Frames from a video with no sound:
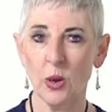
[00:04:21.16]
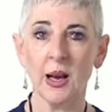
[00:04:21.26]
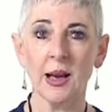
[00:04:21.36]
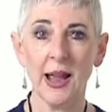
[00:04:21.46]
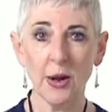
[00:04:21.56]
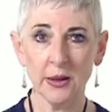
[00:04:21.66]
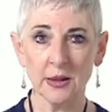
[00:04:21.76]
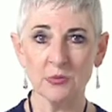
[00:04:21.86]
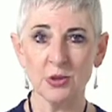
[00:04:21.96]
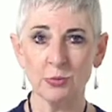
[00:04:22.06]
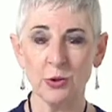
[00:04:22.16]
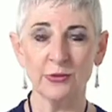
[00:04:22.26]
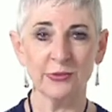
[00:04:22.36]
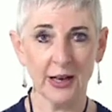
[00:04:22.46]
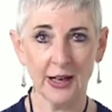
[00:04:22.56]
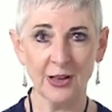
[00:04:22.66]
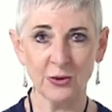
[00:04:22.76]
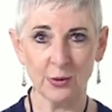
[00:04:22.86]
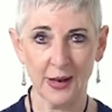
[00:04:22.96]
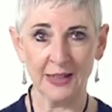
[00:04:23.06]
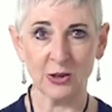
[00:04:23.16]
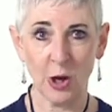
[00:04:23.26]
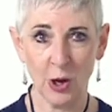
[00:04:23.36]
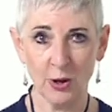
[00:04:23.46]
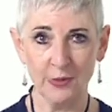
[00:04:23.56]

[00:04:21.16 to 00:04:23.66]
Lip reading: It's a little more tangible, I guess, when you've got somebody